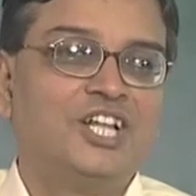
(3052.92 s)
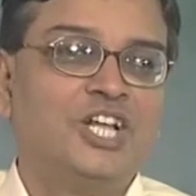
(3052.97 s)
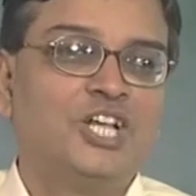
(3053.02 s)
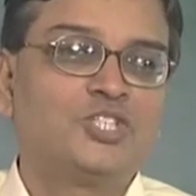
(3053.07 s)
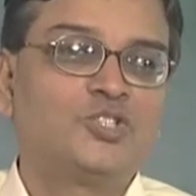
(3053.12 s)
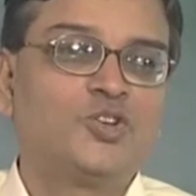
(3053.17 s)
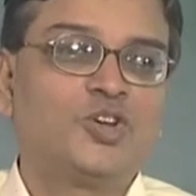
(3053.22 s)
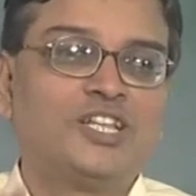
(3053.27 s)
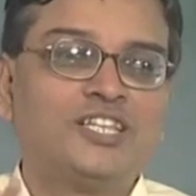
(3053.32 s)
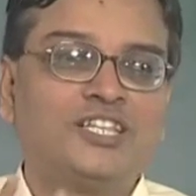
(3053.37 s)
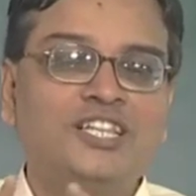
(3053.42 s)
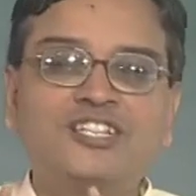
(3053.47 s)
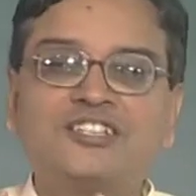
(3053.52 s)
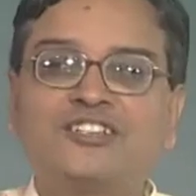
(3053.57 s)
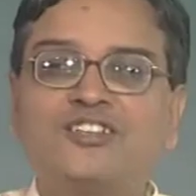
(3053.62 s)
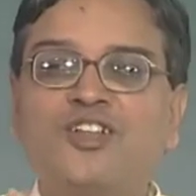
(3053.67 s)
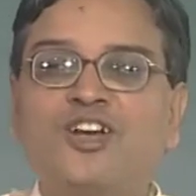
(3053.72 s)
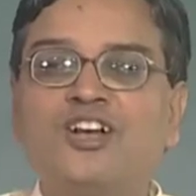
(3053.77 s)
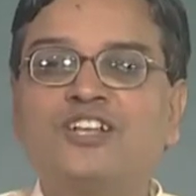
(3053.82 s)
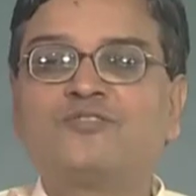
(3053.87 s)
So, in this
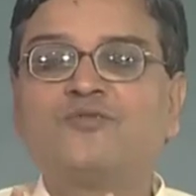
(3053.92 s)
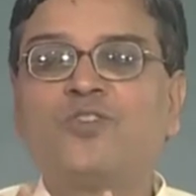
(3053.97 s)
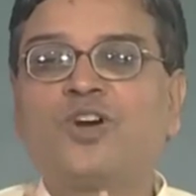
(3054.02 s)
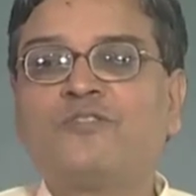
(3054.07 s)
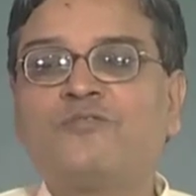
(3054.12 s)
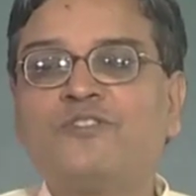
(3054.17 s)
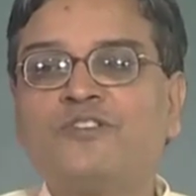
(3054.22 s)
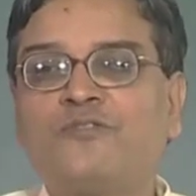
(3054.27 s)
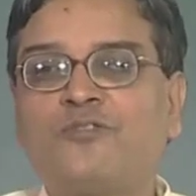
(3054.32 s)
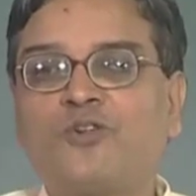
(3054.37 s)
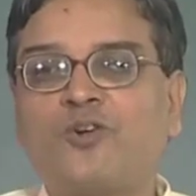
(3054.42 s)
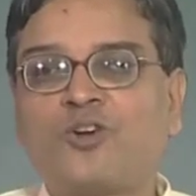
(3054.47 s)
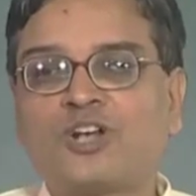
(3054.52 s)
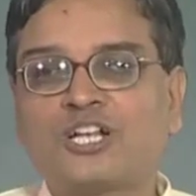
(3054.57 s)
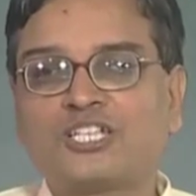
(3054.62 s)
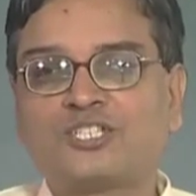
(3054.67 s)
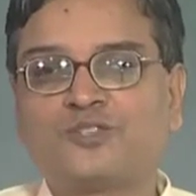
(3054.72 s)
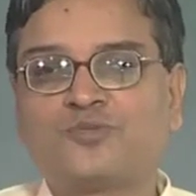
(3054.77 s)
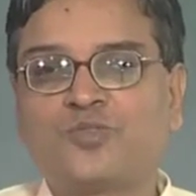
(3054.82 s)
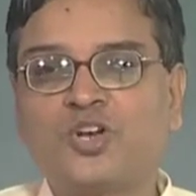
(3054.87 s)
class what we
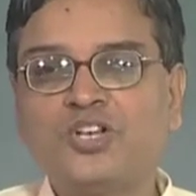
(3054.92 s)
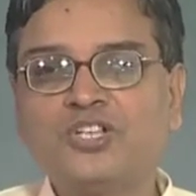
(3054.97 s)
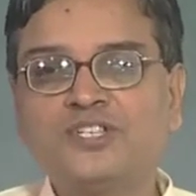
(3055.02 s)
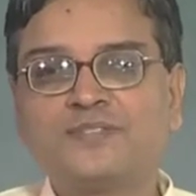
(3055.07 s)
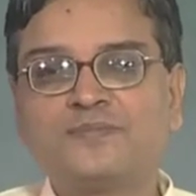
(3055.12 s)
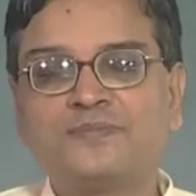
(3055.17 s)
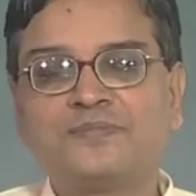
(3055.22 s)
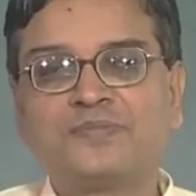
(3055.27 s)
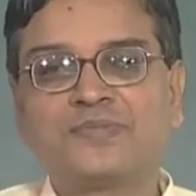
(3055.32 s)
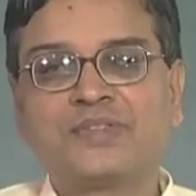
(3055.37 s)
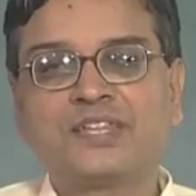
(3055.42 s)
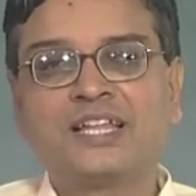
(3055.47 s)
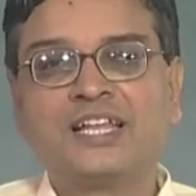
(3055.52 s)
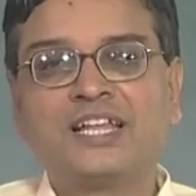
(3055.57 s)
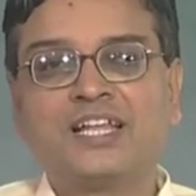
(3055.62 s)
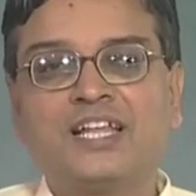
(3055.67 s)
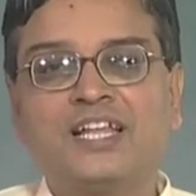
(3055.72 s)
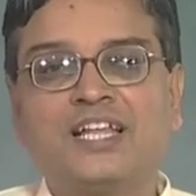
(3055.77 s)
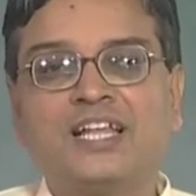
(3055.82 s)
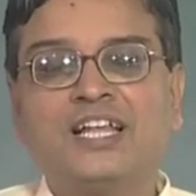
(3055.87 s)
focused was,
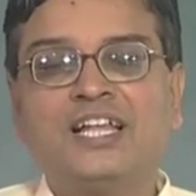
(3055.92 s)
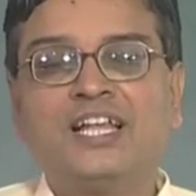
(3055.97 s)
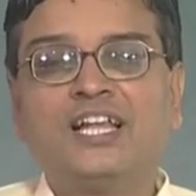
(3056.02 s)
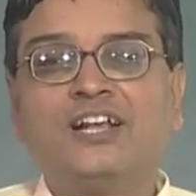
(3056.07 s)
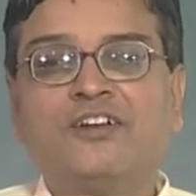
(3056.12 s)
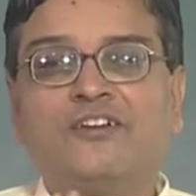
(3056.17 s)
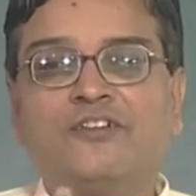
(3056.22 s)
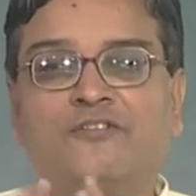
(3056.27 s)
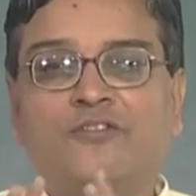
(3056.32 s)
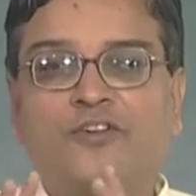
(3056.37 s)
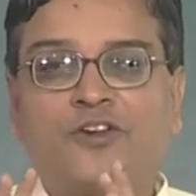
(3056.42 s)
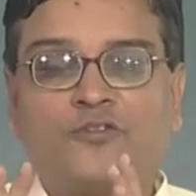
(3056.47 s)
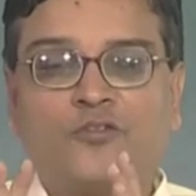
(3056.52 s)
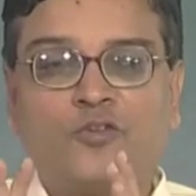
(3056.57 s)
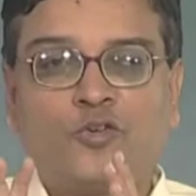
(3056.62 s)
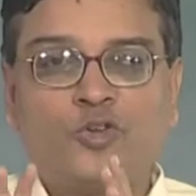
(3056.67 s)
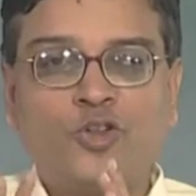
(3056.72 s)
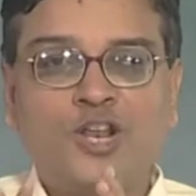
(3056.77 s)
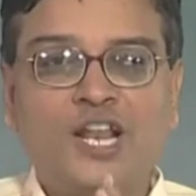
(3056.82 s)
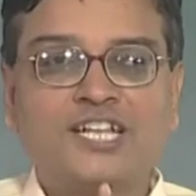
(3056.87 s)
for
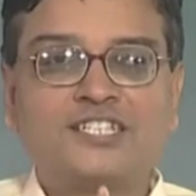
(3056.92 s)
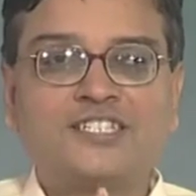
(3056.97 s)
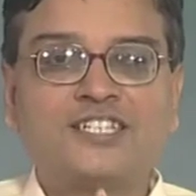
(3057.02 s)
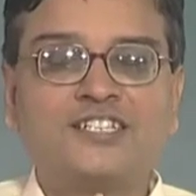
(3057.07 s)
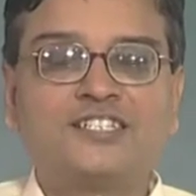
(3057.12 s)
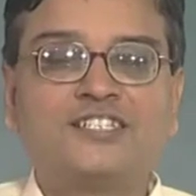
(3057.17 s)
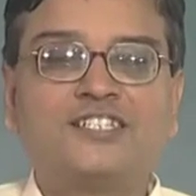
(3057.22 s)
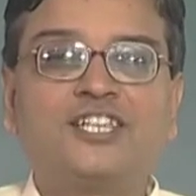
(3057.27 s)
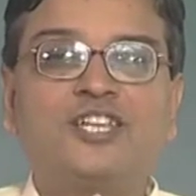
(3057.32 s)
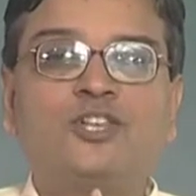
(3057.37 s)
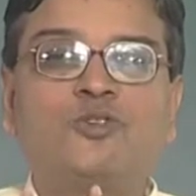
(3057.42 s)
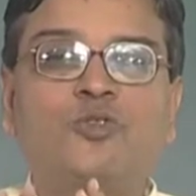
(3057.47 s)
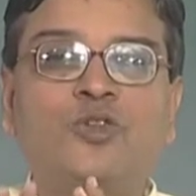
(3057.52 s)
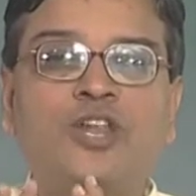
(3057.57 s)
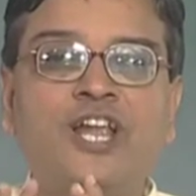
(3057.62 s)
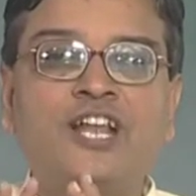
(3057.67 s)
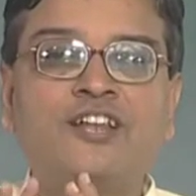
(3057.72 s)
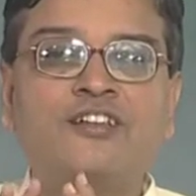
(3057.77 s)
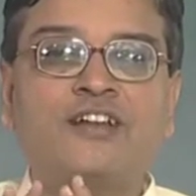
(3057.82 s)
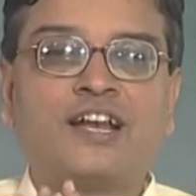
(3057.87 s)
photoelasticity you
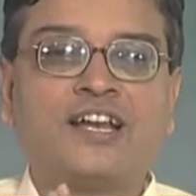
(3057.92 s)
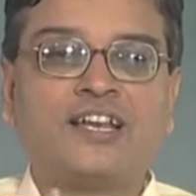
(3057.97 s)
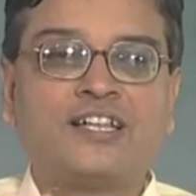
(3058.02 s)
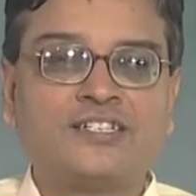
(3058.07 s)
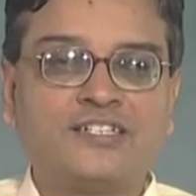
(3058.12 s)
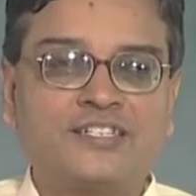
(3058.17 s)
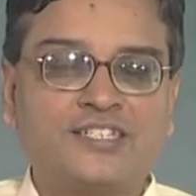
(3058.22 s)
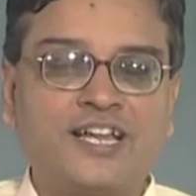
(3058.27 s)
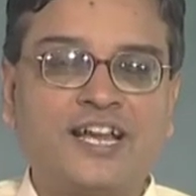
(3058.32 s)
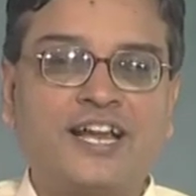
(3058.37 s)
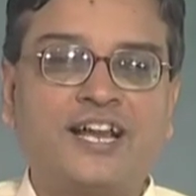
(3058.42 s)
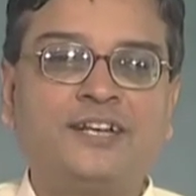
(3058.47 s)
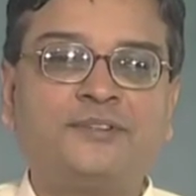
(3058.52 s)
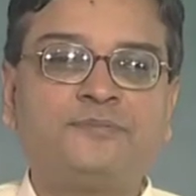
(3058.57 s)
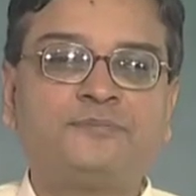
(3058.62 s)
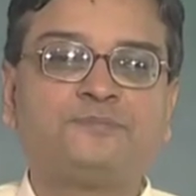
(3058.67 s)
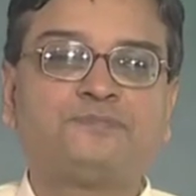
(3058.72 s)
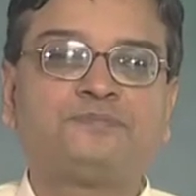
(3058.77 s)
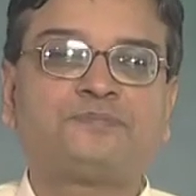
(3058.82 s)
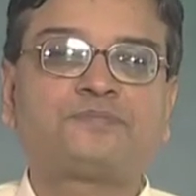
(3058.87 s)
need to understand
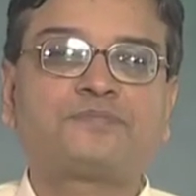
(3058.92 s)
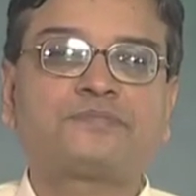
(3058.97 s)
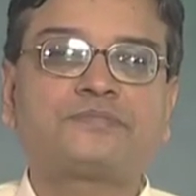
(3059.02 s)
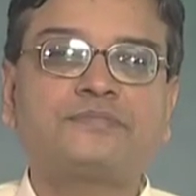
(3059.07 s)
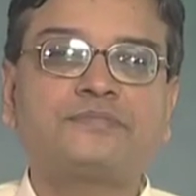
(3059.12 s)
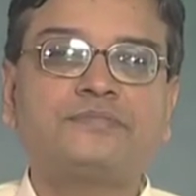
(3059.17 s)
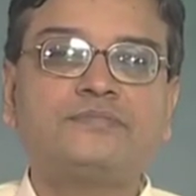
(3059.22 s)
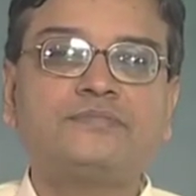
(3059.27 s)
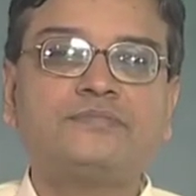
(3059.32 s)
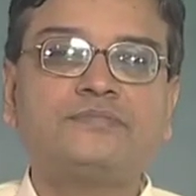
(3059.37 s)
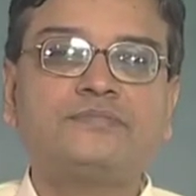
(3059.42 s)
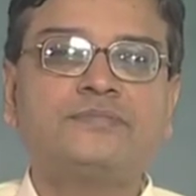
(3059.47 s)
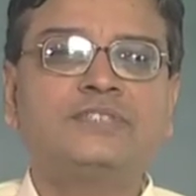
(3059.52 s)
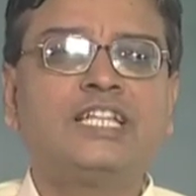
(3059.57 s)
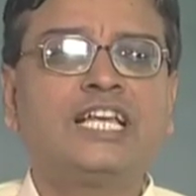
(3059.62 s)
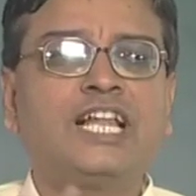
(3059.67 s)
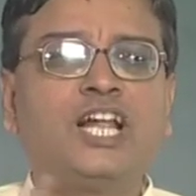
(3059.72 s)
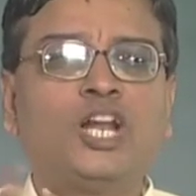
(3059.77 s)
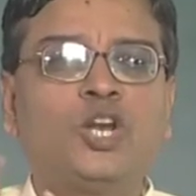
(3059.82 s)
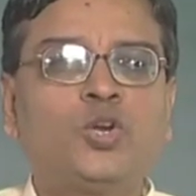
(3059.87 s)

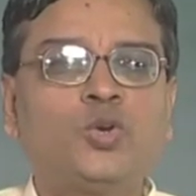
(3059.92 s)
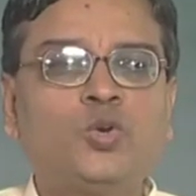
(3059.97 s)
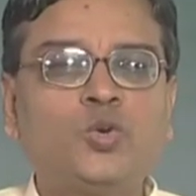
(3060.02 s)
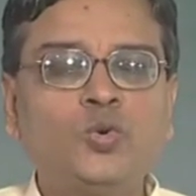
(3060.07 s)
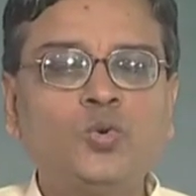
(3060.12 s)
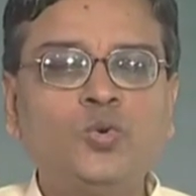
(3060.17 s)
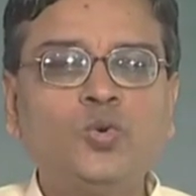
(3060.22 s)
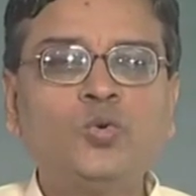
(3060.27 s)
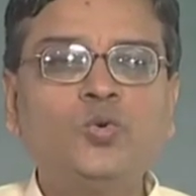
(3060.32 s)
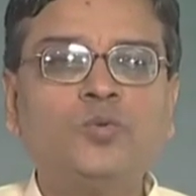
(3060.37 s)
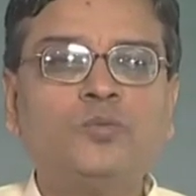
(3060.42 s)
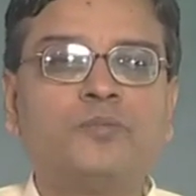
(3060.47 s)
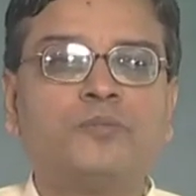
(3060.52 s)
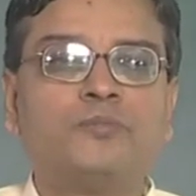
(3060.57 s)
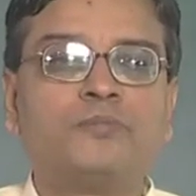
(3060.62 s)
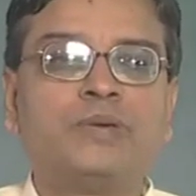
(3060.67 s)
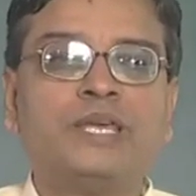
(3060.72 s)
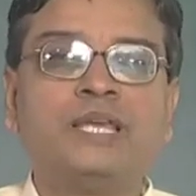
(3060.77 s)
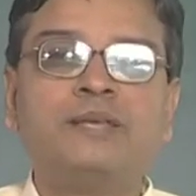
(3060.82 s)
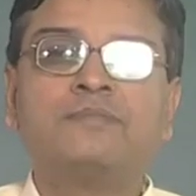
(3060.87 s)
there are 2
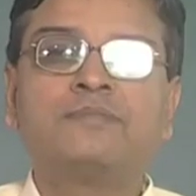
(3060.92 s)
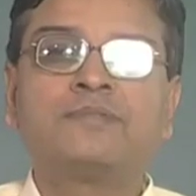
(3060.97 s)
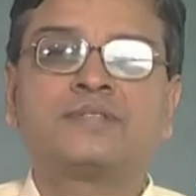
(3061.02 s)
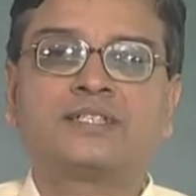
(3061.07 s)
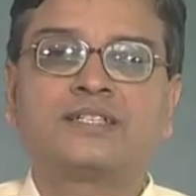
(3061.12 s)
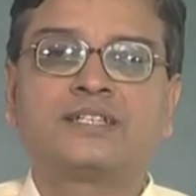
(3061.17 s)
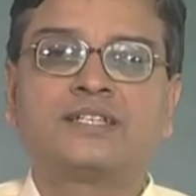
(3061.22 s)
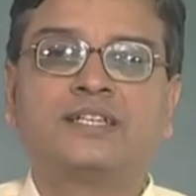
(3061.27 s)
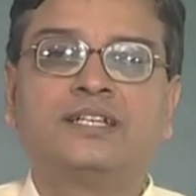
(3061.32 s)
beams